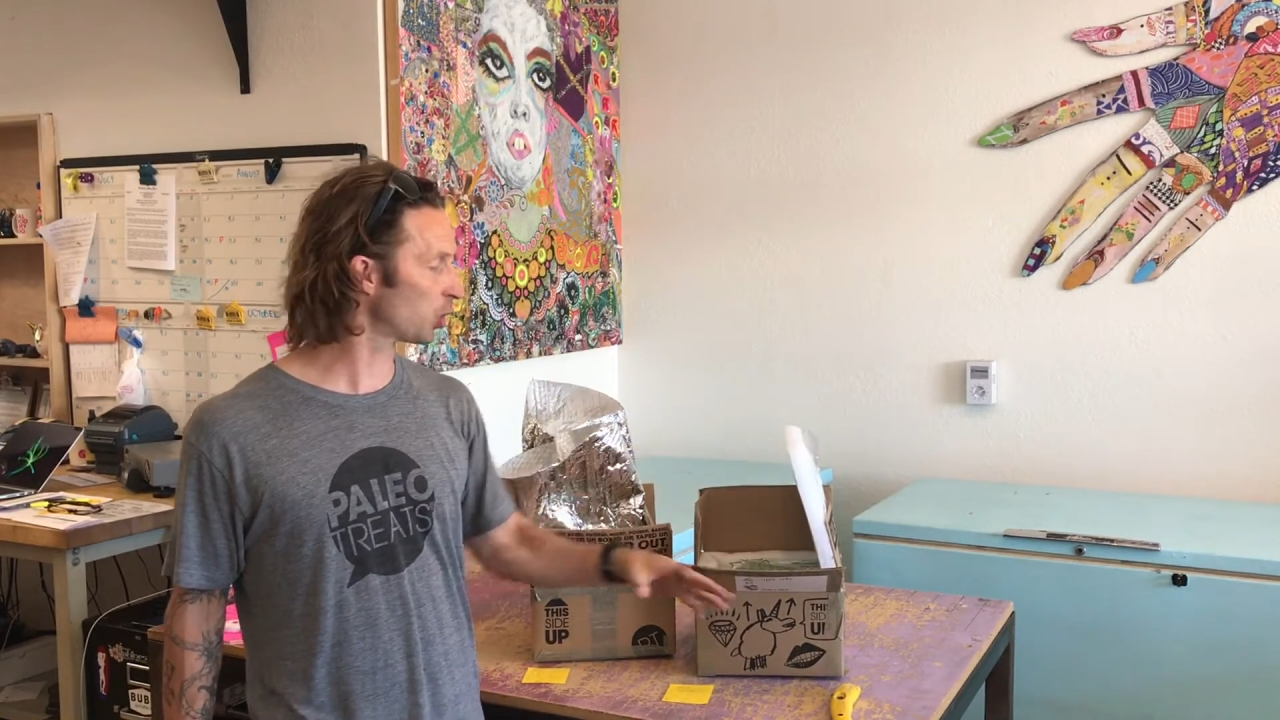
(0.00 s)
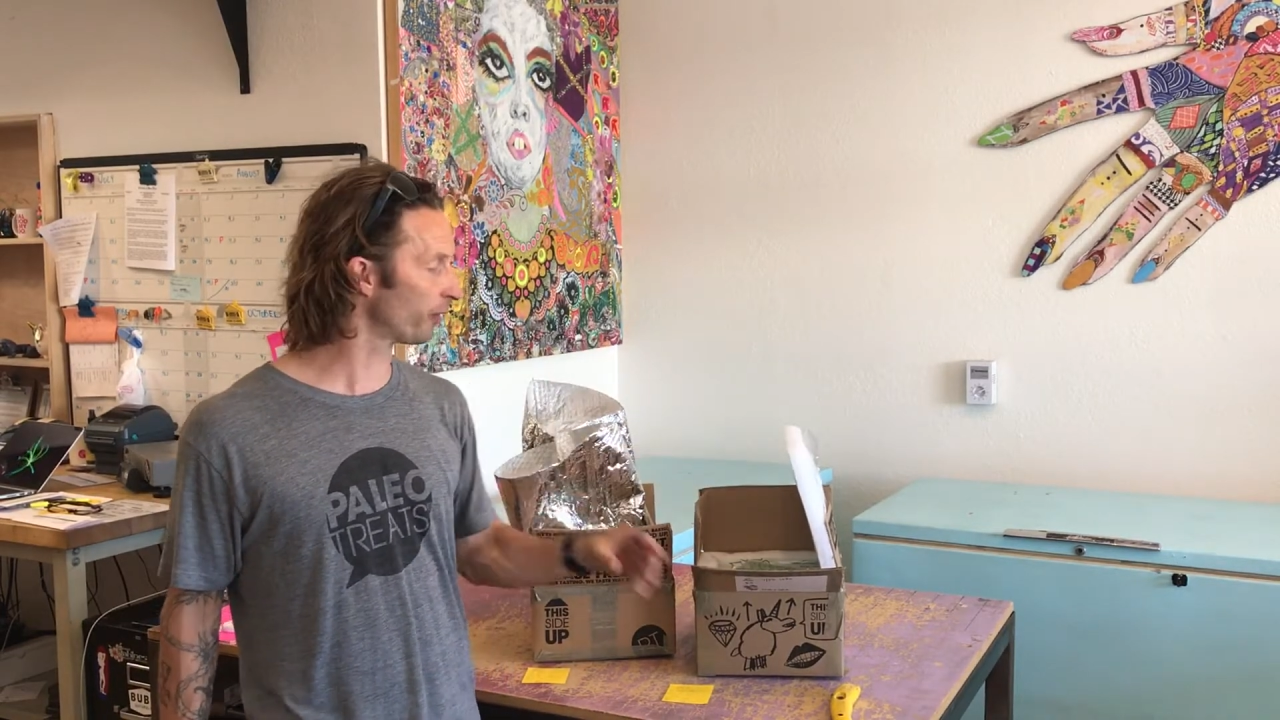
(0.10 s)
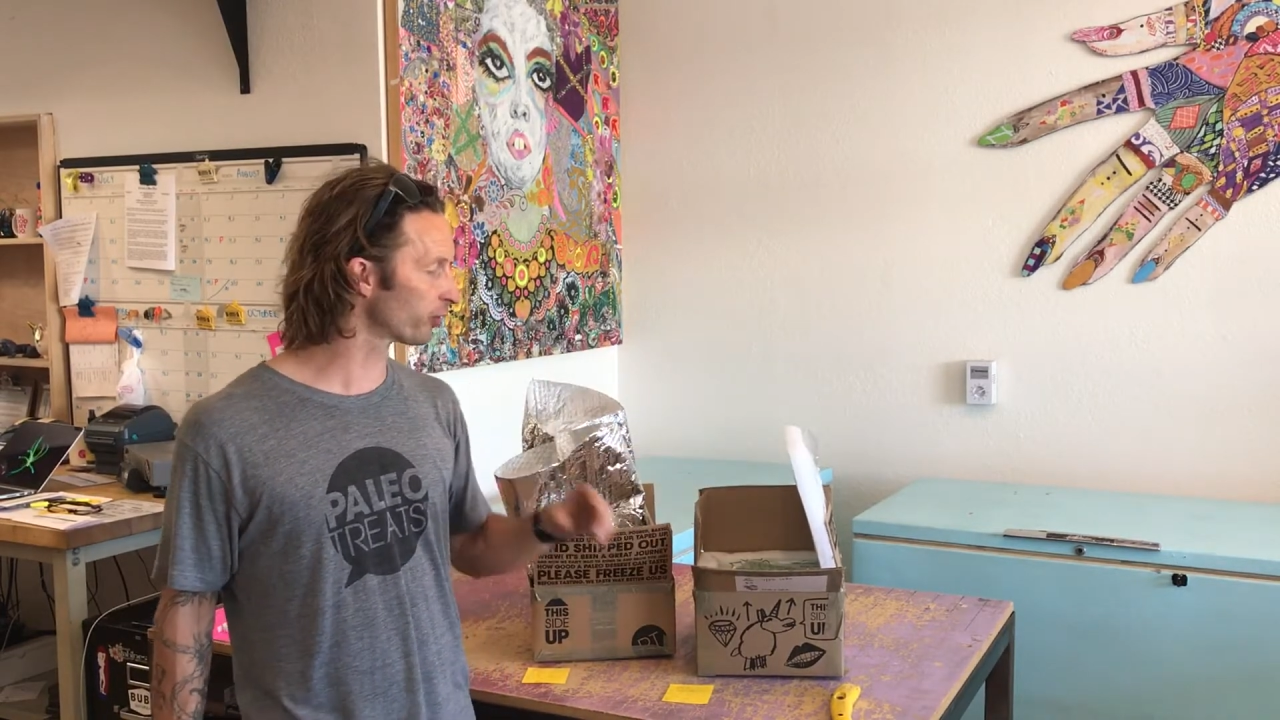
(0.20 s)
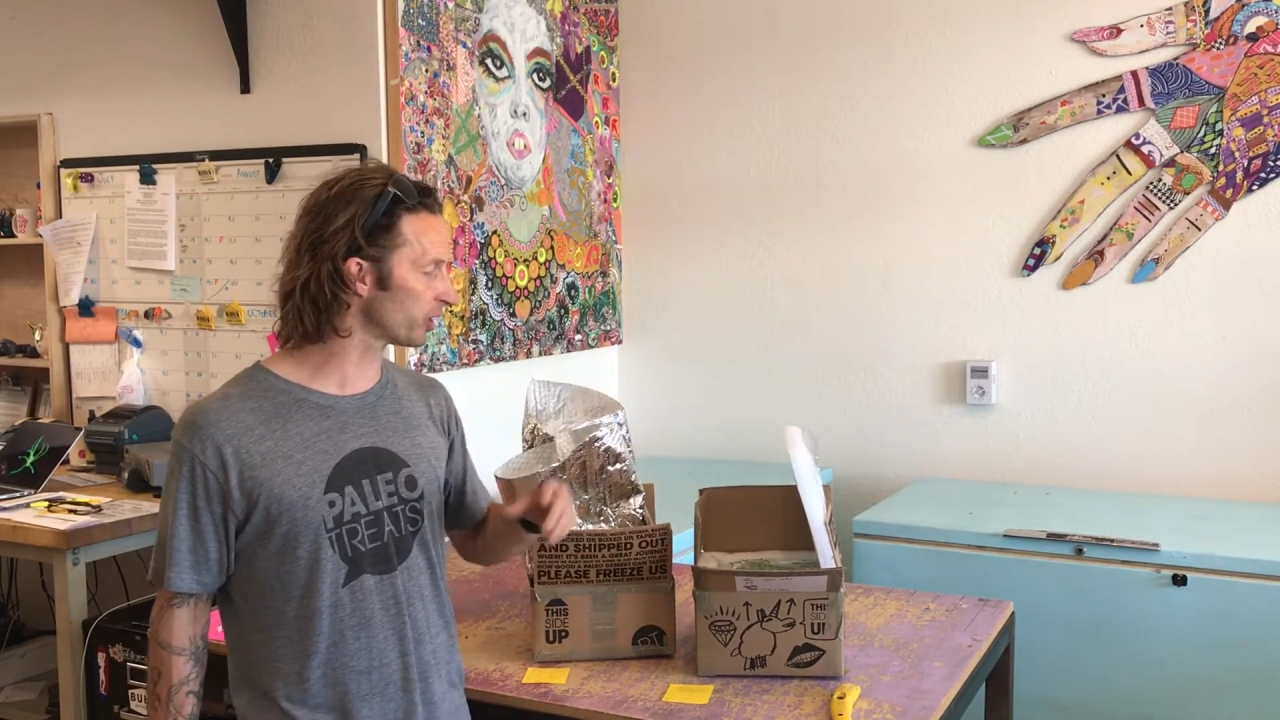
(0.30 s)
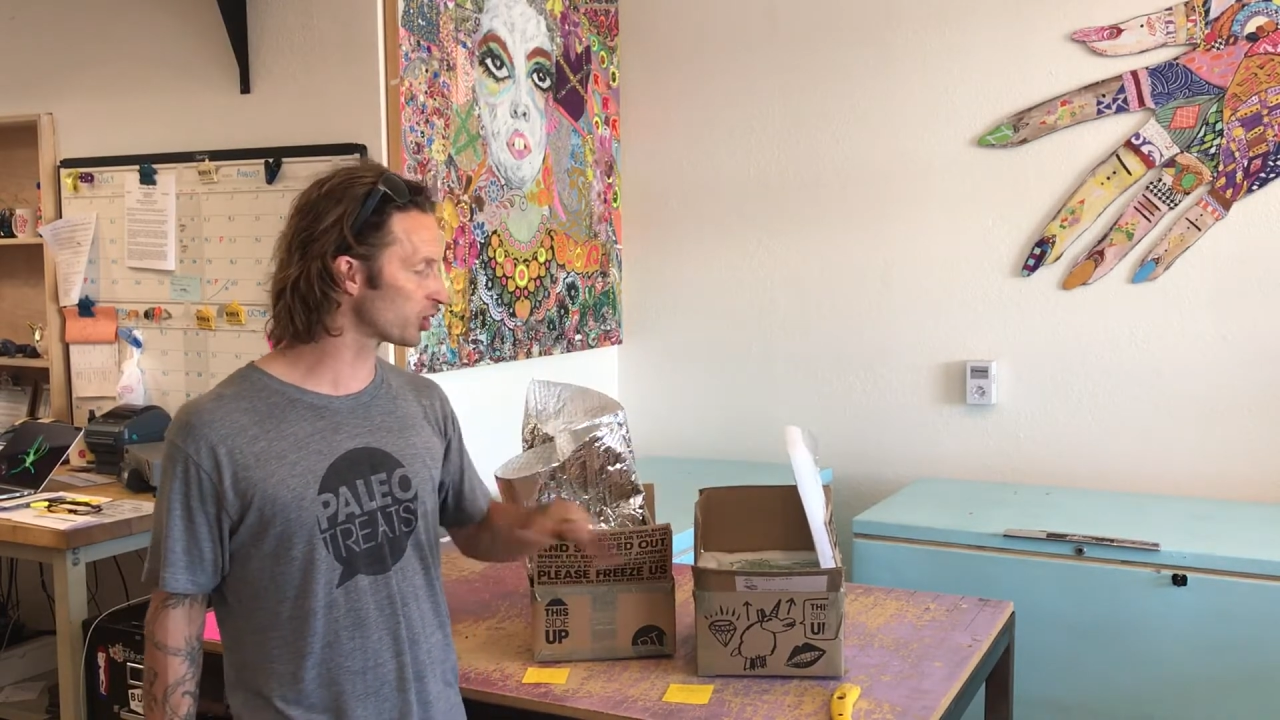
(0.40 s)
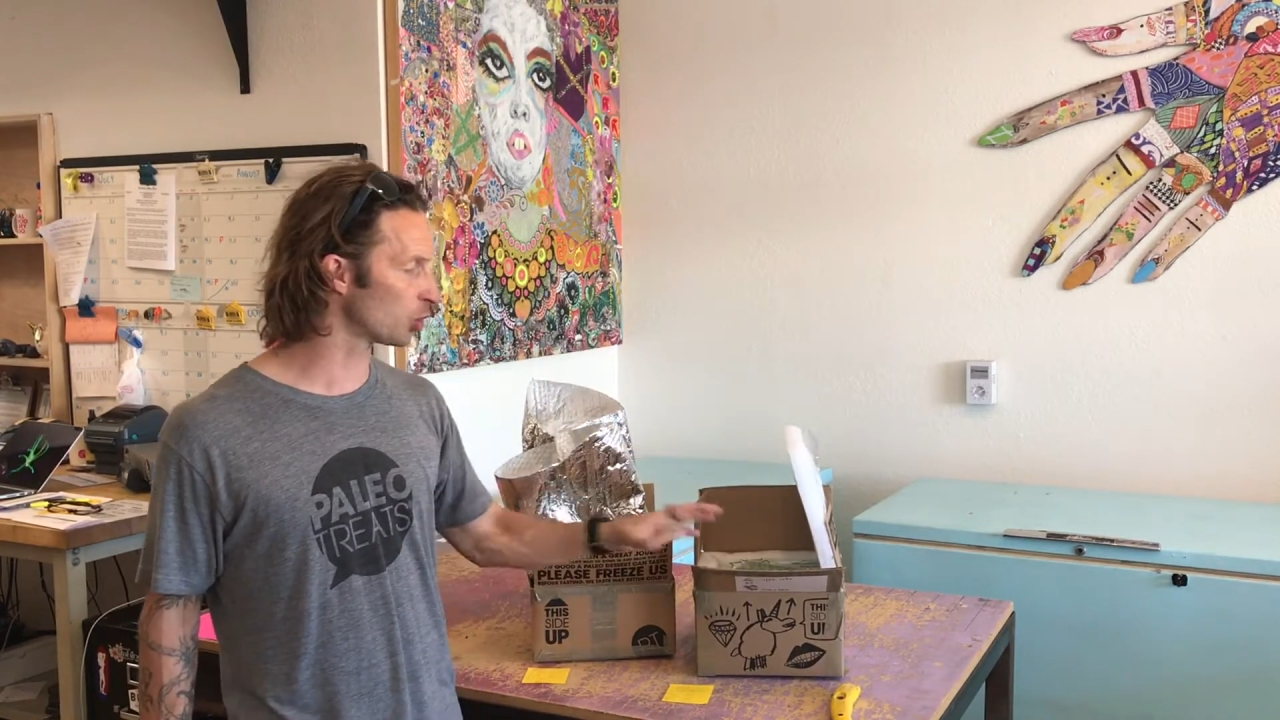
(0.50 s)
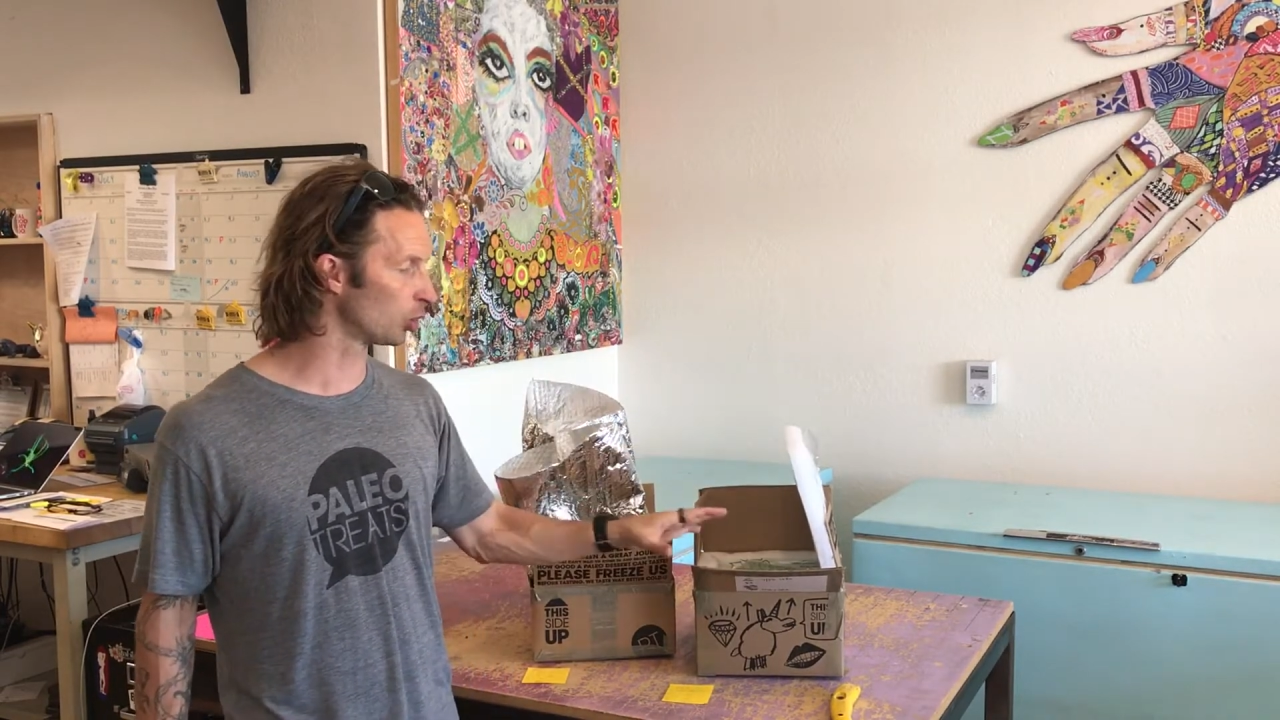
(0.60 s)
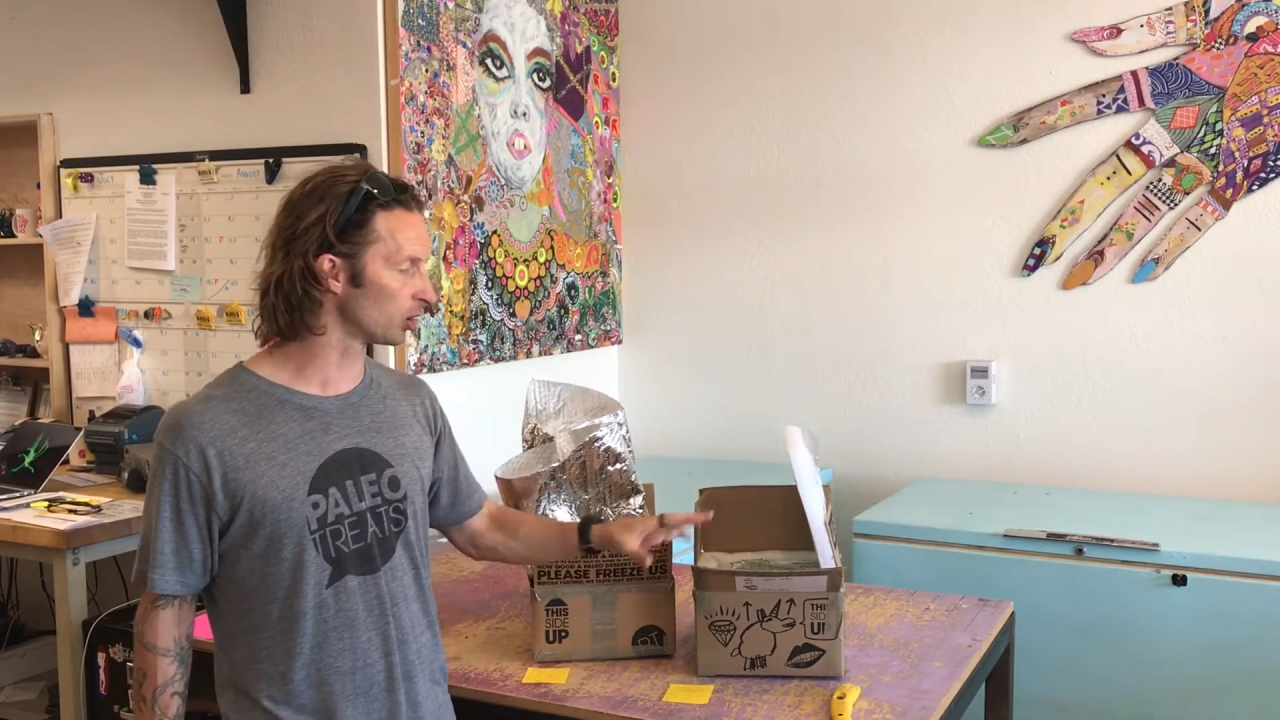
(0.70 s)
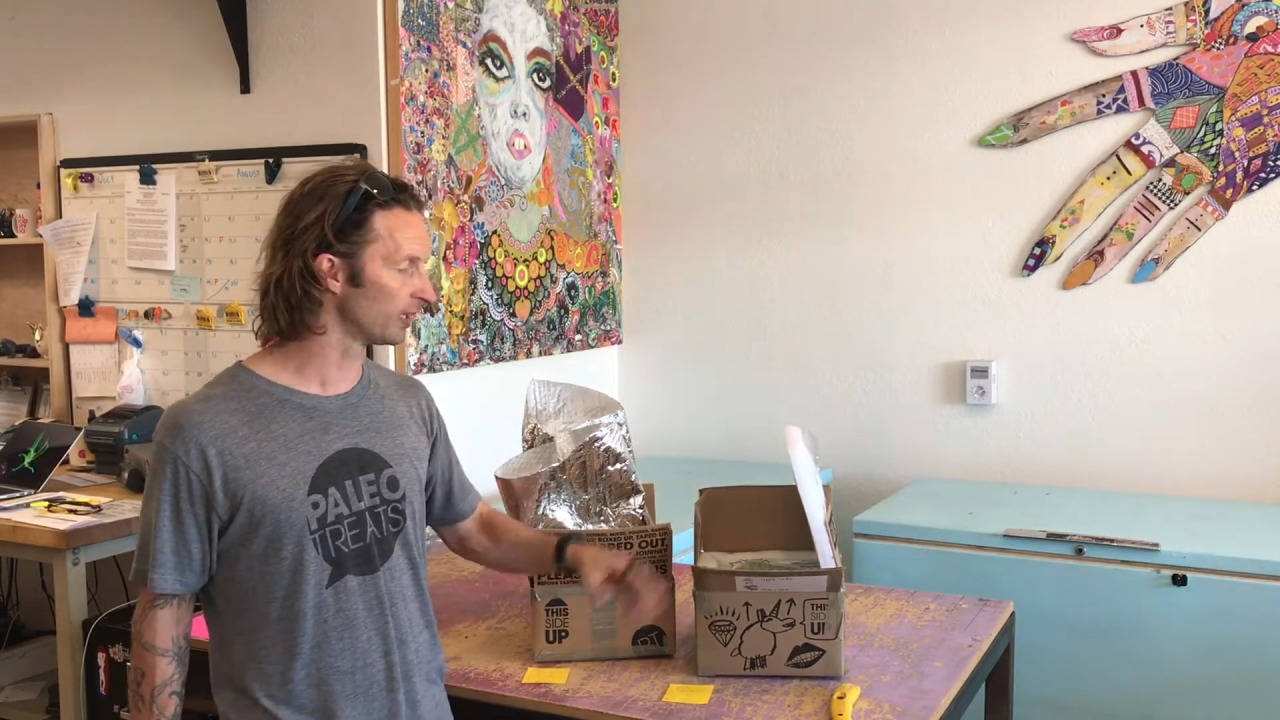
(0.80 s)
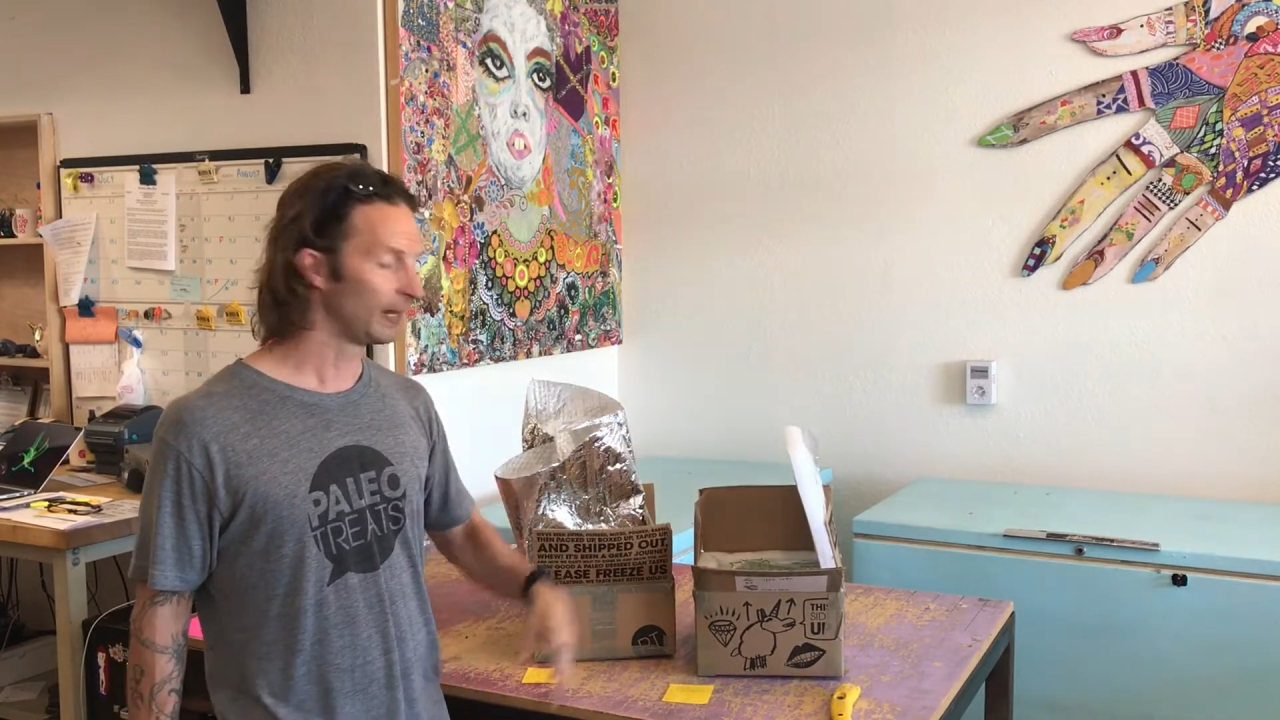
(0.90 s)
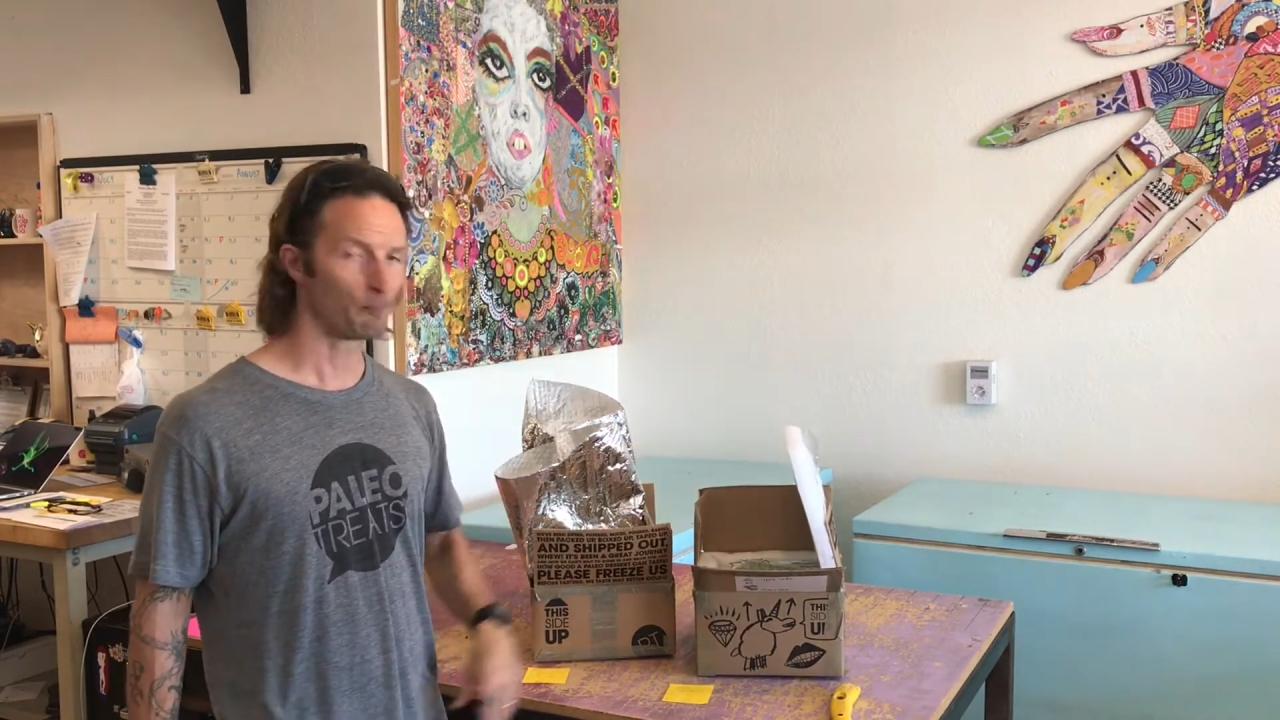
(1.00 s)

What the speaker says: 12 degrees cooler